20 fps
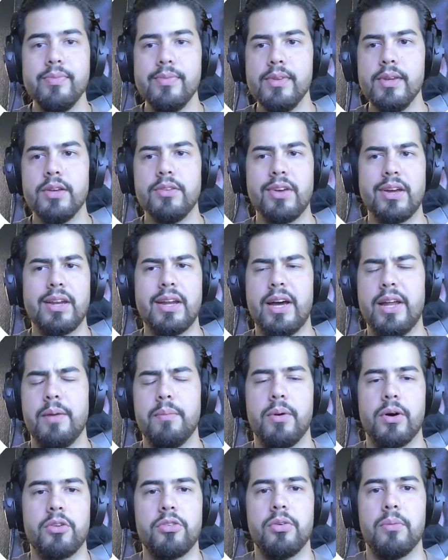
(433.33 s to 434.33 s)
It's like
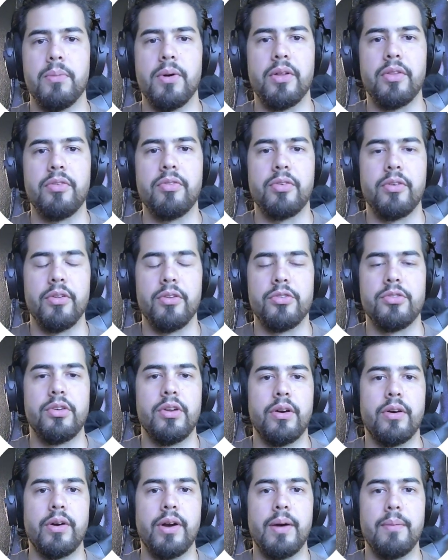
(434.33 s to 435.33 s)
$90 a month for the
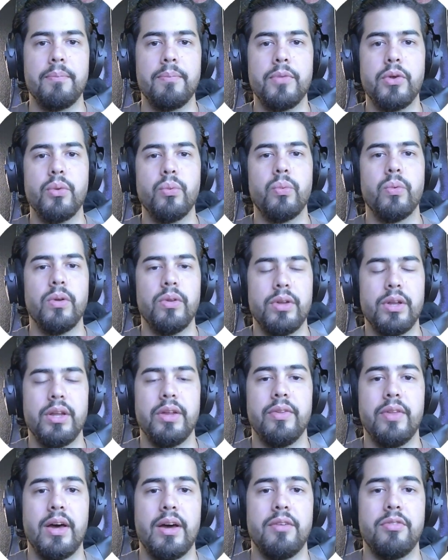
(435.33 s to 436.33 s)
CRM. You really
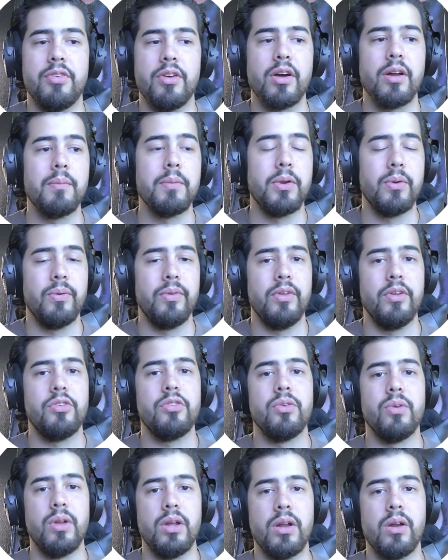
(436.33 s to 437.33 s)
need that. If you're going to be doing this,
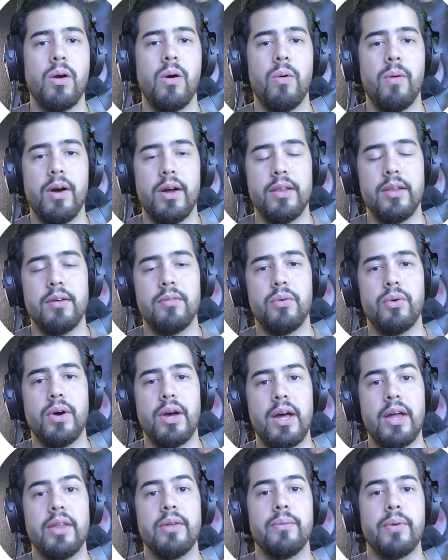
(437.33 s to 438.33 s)
you need to go high level. I
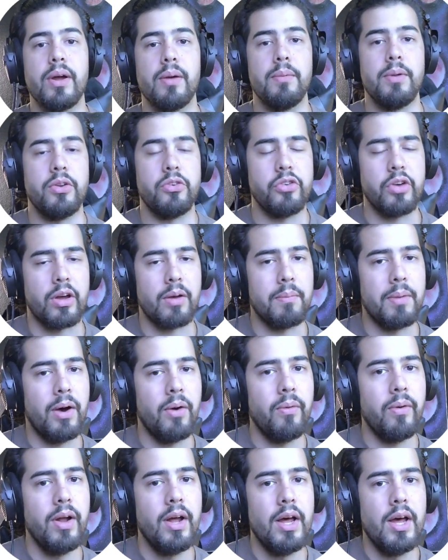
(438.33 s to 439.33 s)
highly recommend you check them
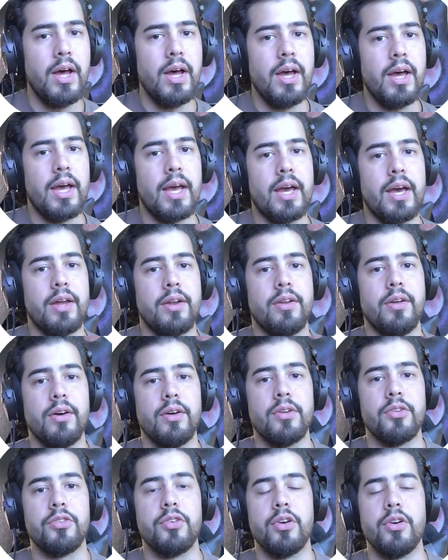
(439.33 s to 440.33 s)
out and
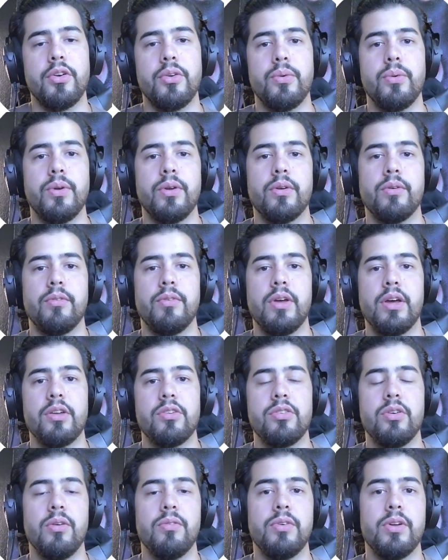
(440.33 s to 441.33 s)
start doing your
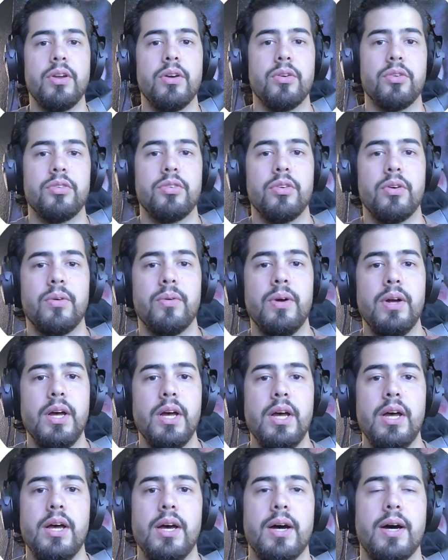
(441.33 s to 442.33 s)
VSL videos. So
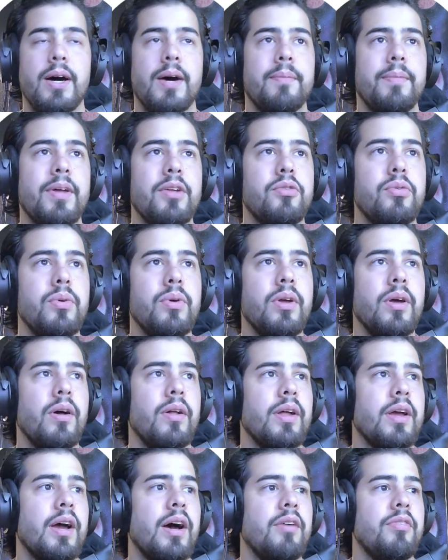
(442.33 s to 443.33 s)
that's really all
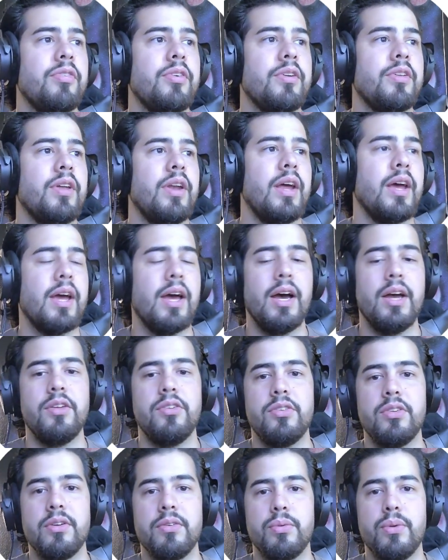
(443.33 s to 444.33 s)
I got for today,
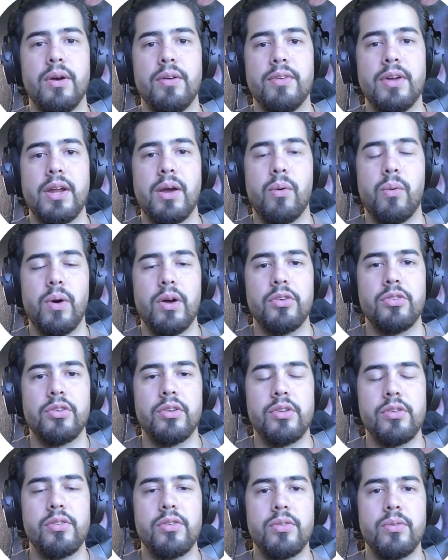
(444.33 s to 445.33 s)
guys. If you have any
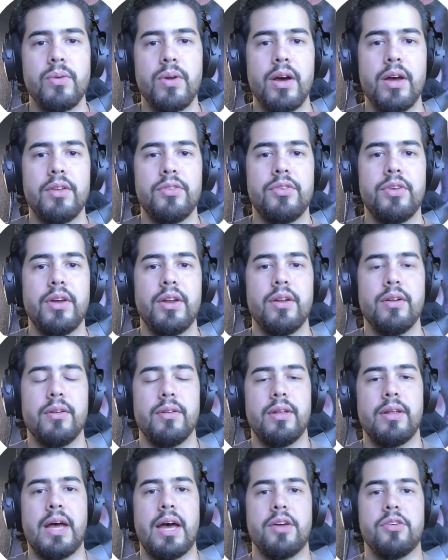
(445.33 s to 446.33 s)
questions, do not hesitate
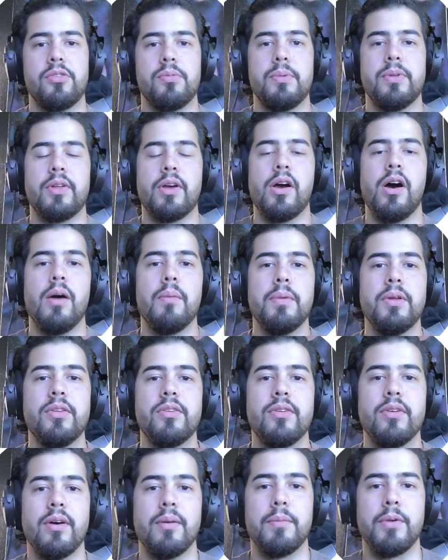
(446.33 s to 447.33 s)
to ask me in the
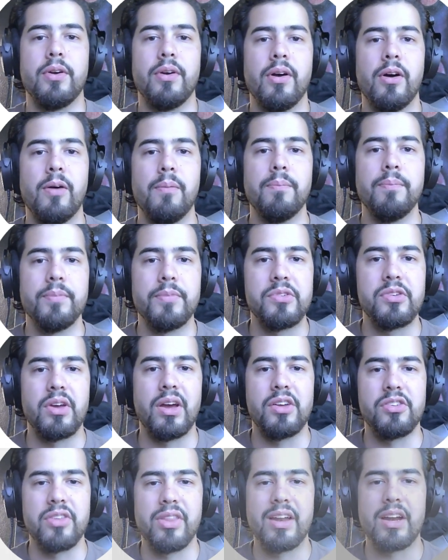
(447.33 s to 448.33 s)
comments. I'm here to help. See you guys in the